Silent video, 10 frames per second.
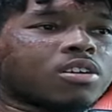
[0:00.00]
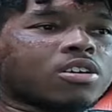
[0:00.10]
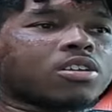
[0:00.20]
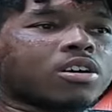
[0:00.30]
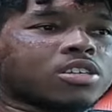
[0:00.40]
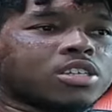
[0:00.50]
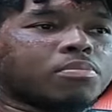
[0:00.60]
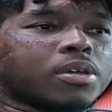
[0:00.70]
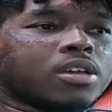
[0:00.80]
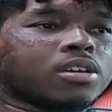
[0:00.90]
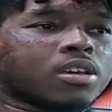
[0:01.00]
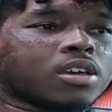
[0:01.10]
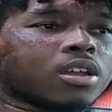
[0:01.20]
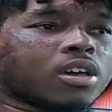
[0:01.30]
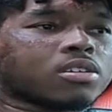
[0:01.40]
RGB
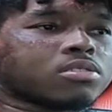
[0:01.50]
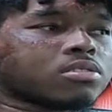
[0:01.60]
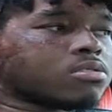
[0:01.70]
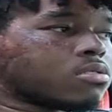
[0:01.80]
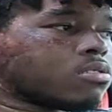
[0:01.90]
headlights.